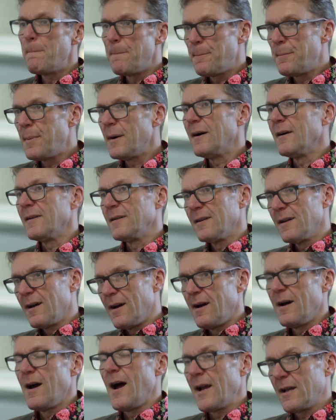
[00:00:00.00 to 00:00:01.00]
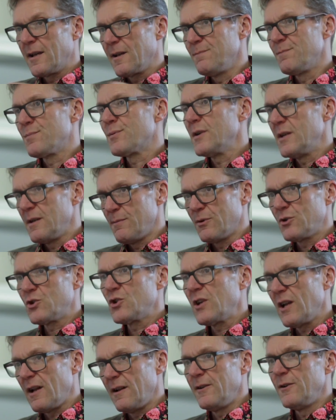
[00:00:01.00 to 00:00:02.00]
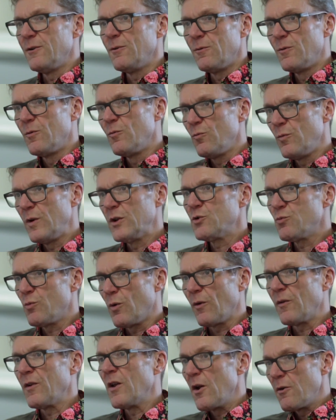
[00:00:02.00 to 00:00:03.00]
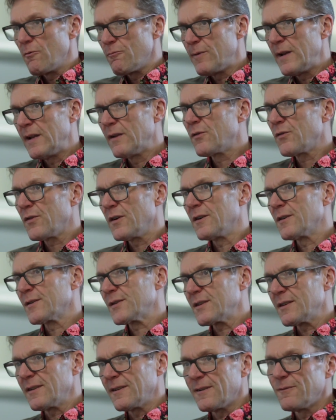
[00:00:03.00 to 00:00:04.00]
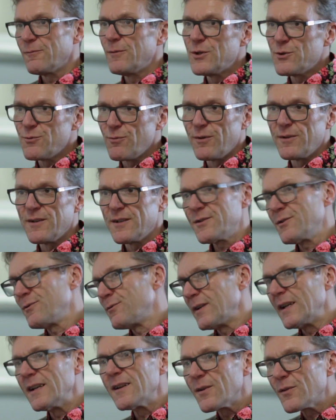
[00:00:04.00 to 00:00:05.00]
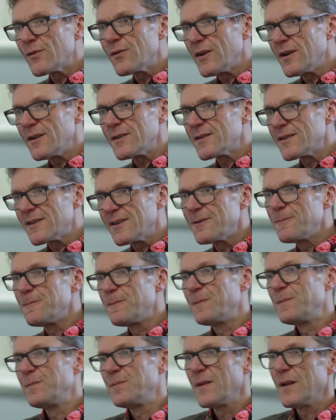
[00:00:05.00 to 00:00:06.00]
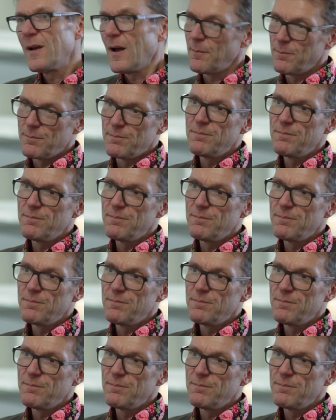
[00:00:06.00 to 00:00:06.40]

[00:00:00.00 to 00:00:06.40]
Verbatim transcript: but I can pretty much tell you which one reads faster, which one doesn't read as fast. And